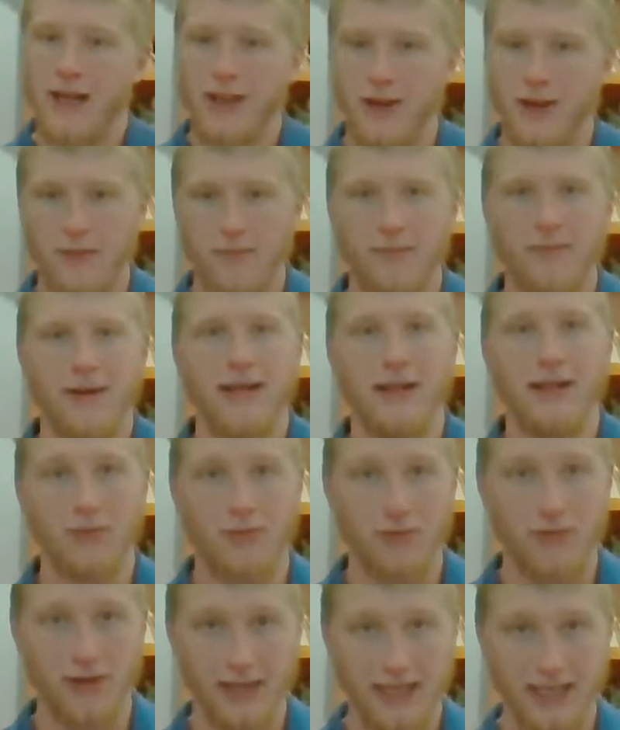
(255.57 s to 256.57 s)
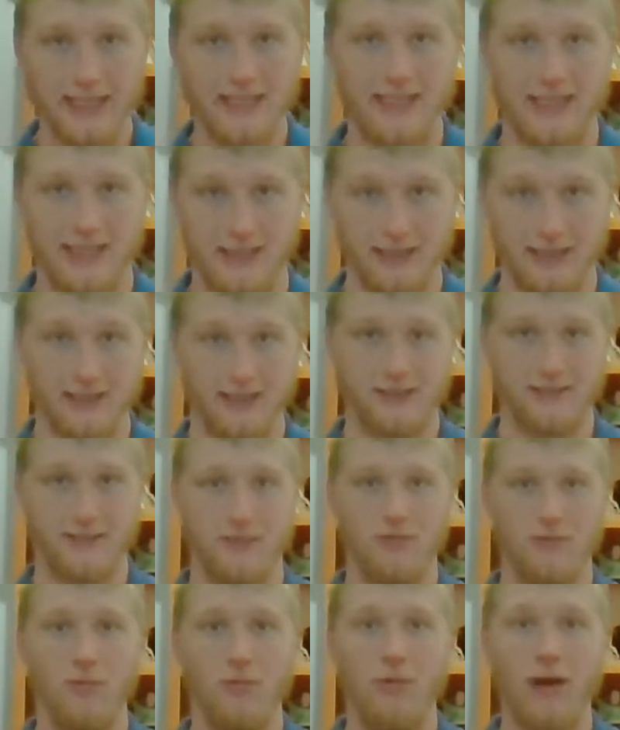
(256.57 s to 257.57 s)
There are many reasons
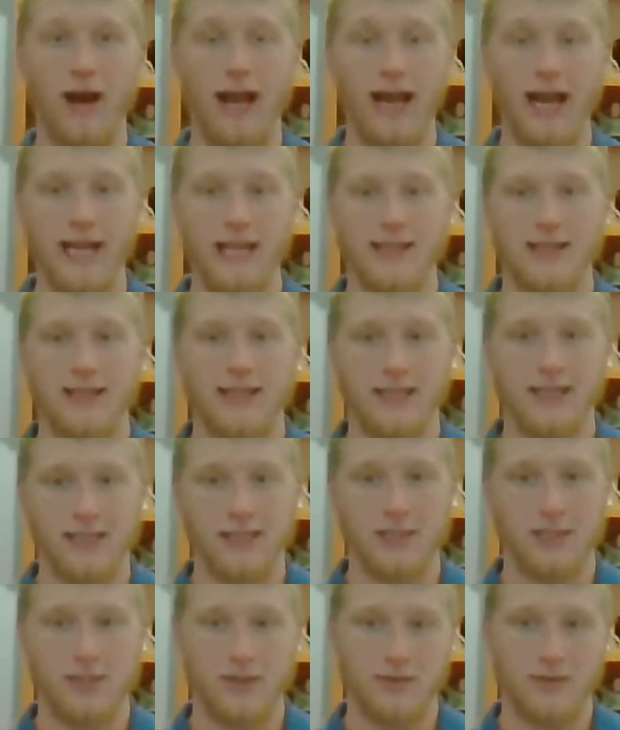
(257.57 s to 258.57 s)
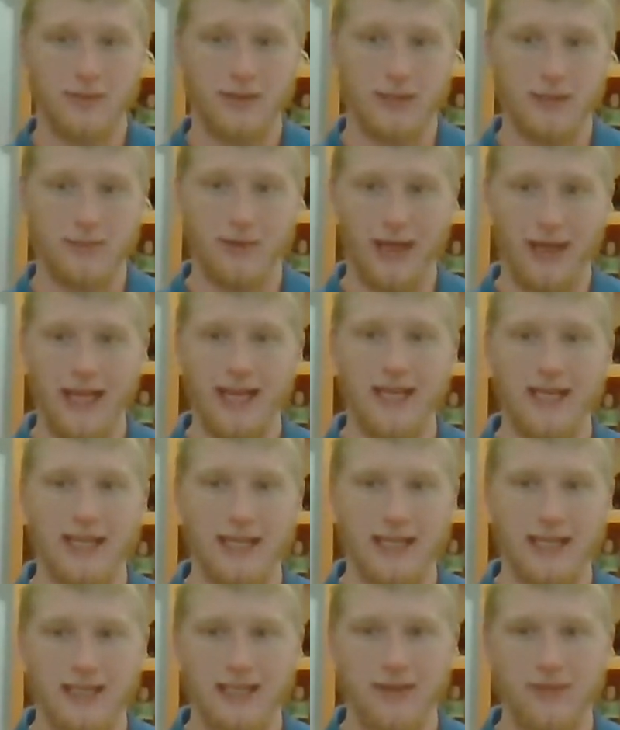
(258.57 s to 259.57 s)
why athletes should be
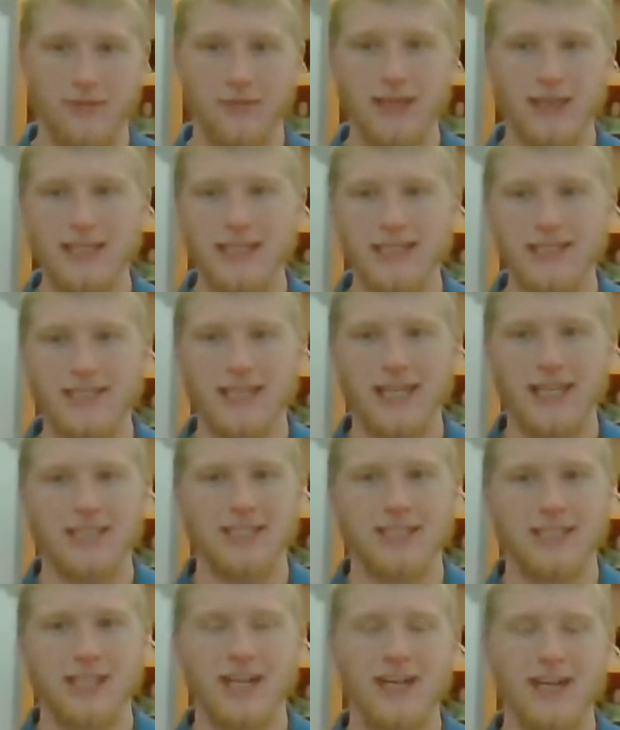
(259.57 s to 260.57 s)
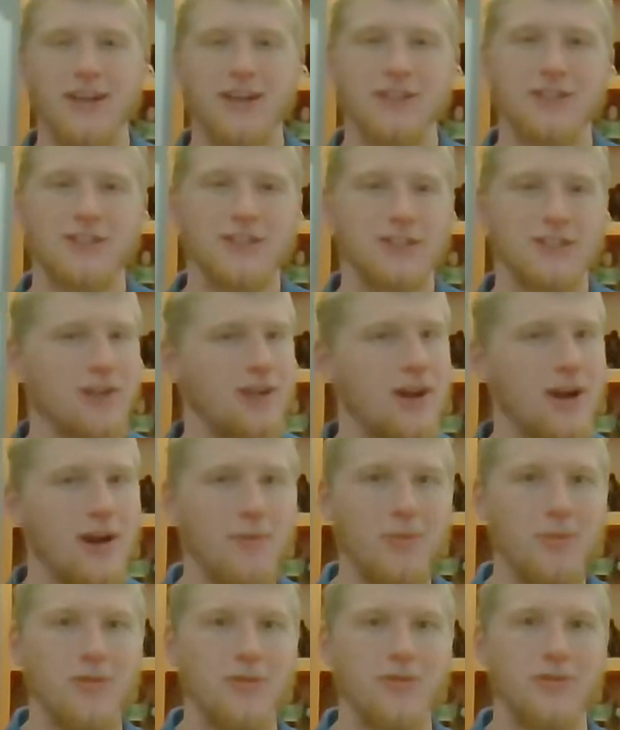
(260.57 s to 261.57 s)
paid. The reasons I shared are just a
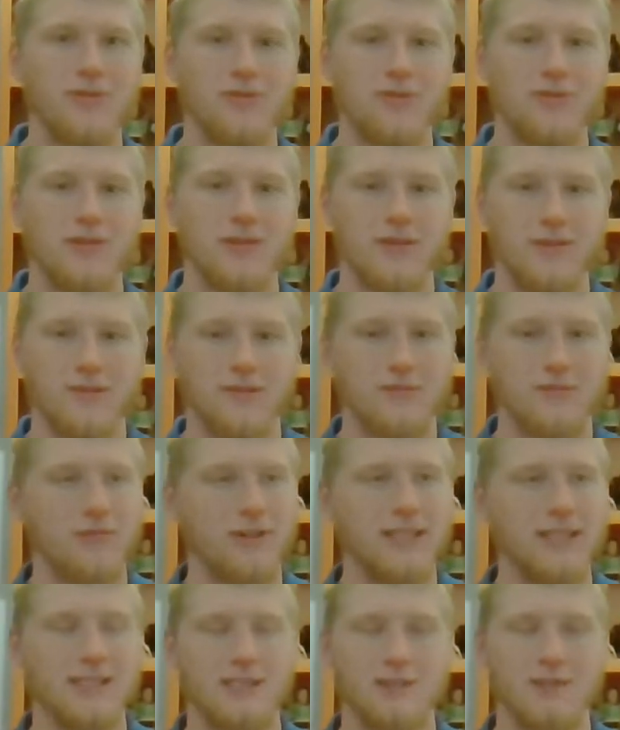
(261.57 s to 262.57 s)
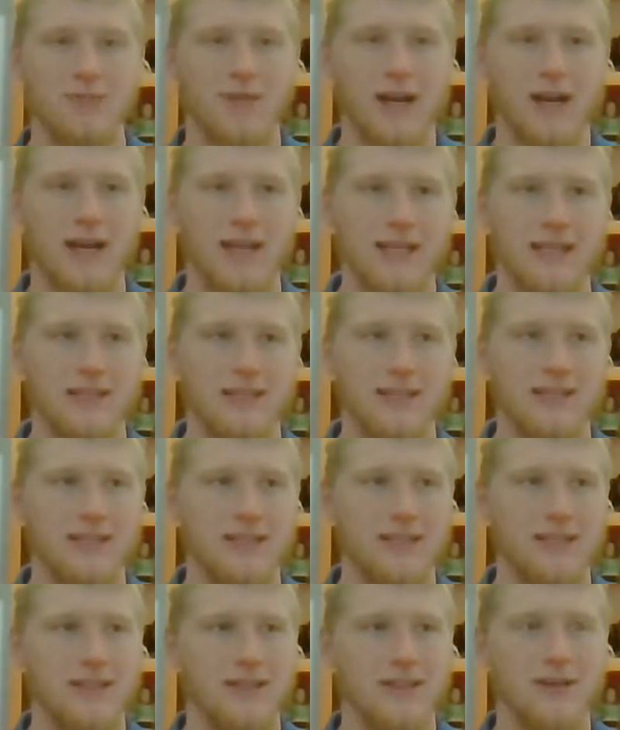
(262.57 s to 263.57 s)
couple of reasons why.
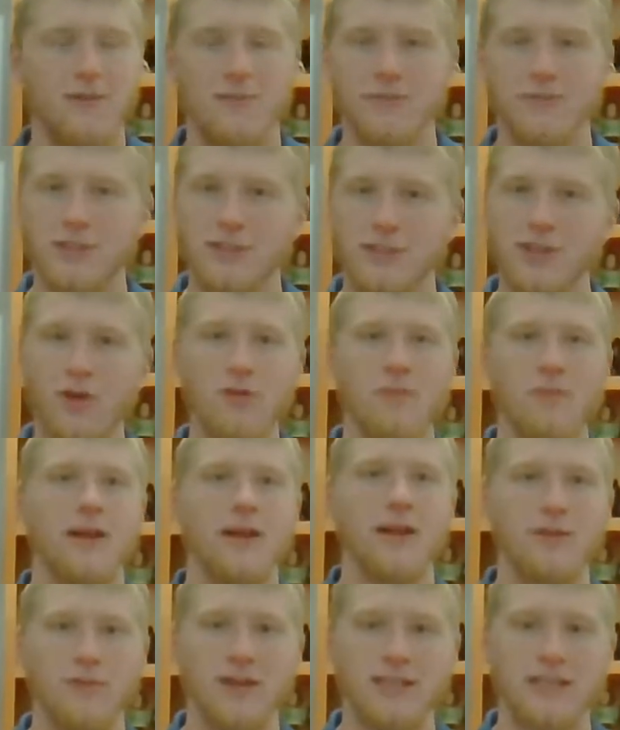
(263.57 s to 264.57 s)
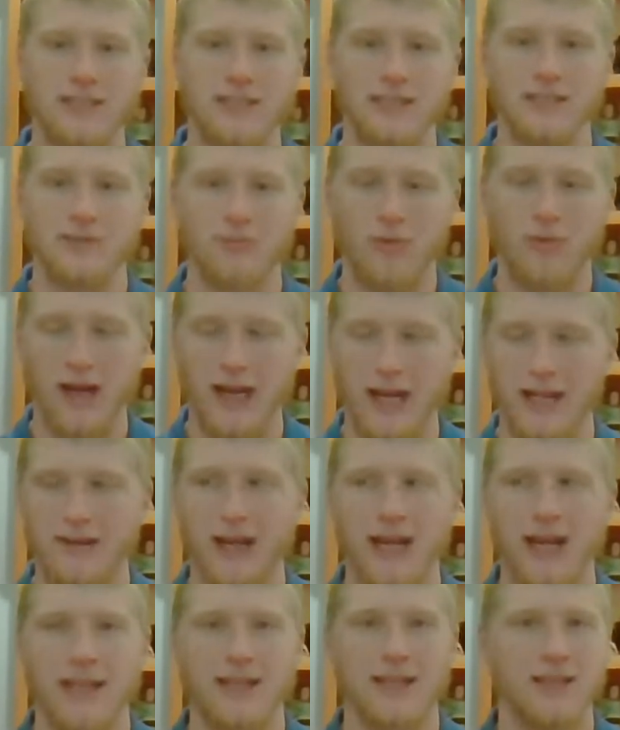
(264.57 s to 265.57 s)
There are so many reasons why
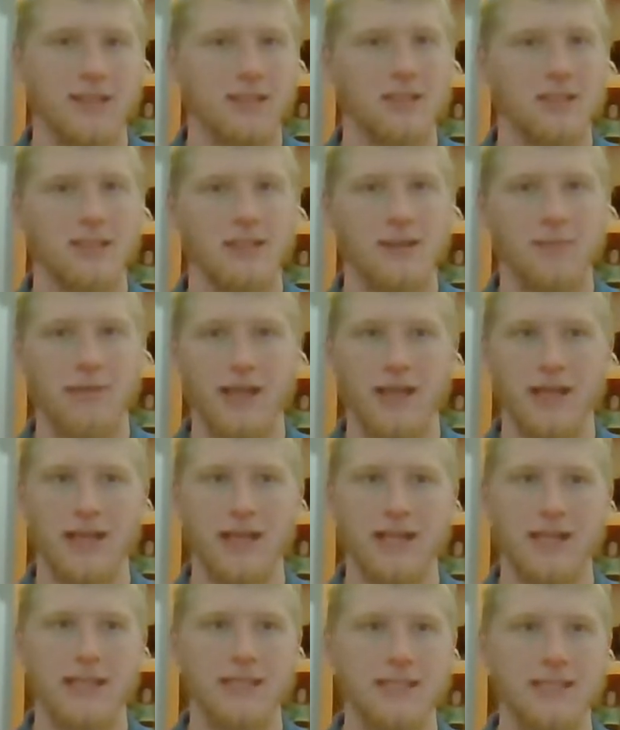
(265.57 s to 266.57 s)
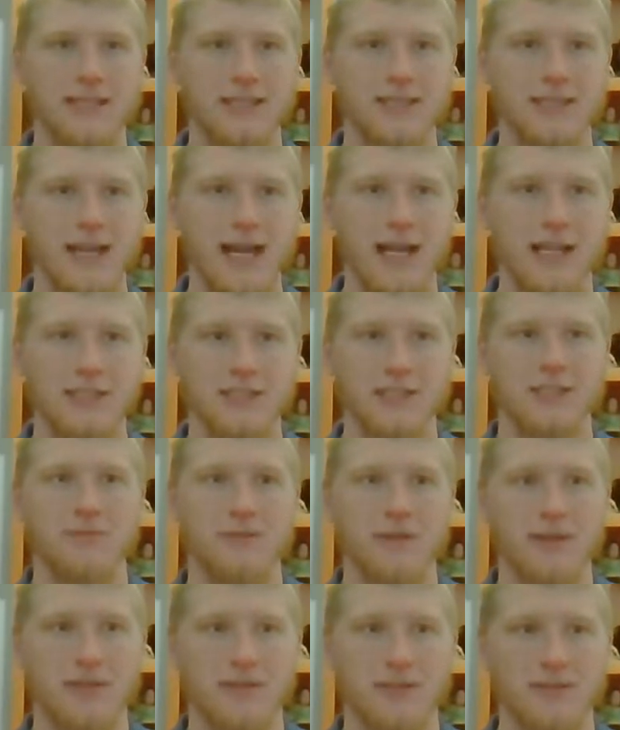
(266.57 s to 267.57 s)
athletes should get paid, and it's not just
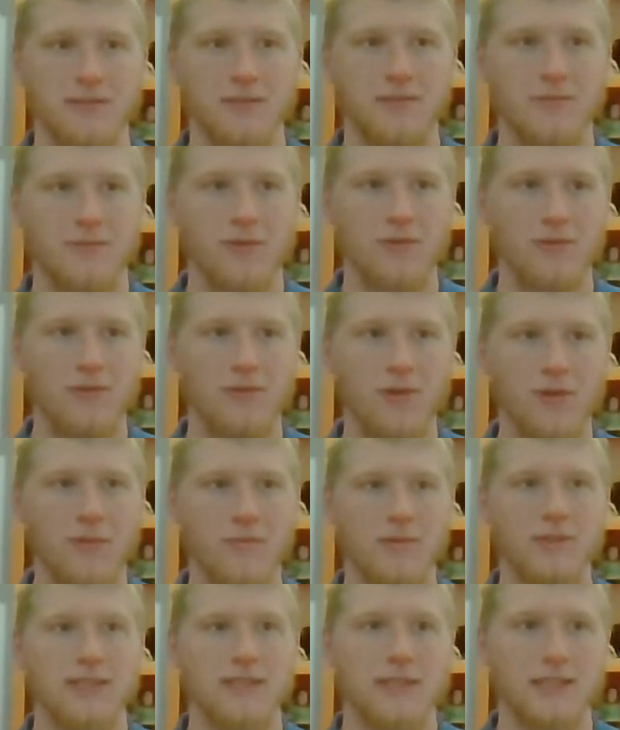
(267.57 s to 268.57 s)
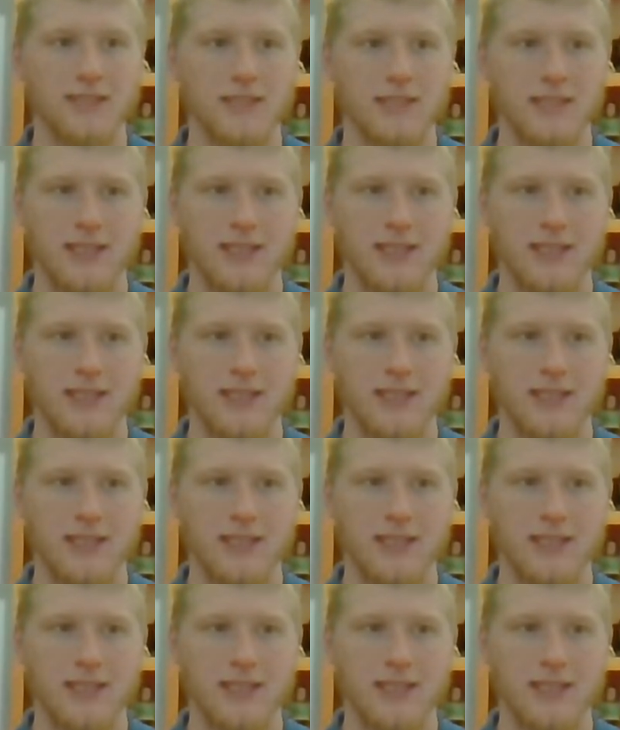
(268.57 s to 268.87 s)
because of their performances.